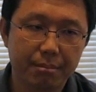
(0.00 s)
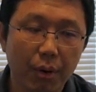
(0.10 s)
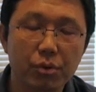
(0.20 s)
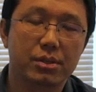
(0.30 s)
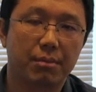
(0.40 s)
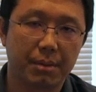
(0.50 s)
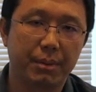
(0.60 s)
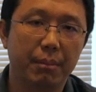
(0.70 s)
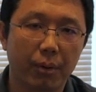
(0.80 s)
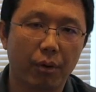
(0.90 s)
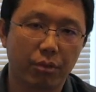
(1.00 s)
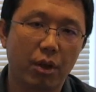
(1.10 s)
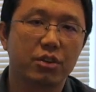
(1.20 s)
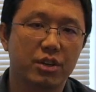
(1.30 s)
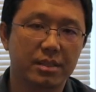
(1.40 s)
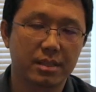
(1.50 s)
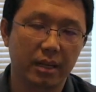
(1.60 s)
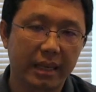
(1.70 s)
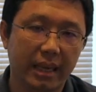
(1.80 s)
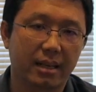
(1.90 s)
most of the people, not just
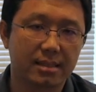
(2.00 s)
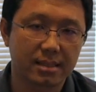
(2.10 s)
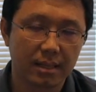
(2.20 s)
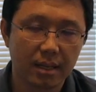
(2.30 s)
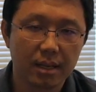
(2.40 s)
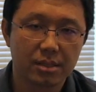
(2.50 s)
the geeks.